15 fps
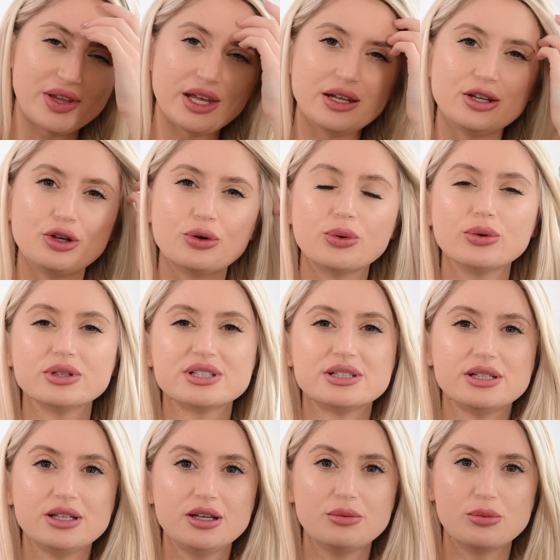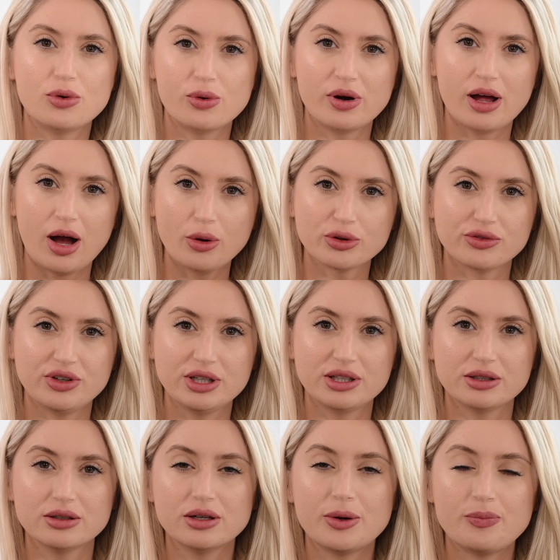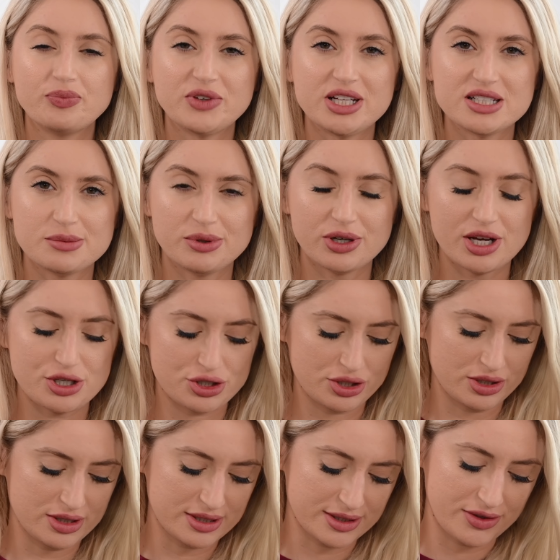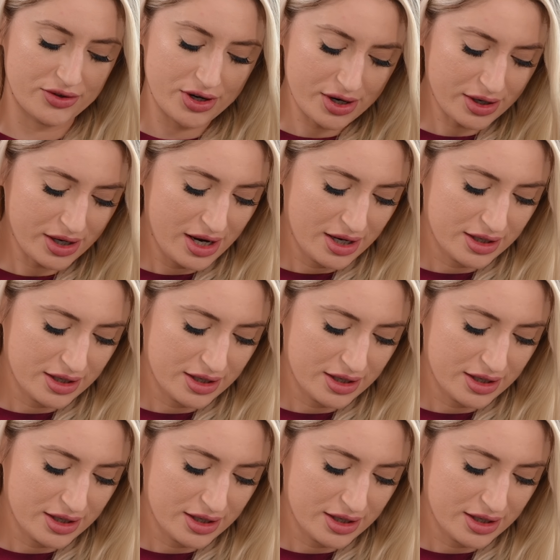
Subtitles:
then you will see more outfit inspirations there.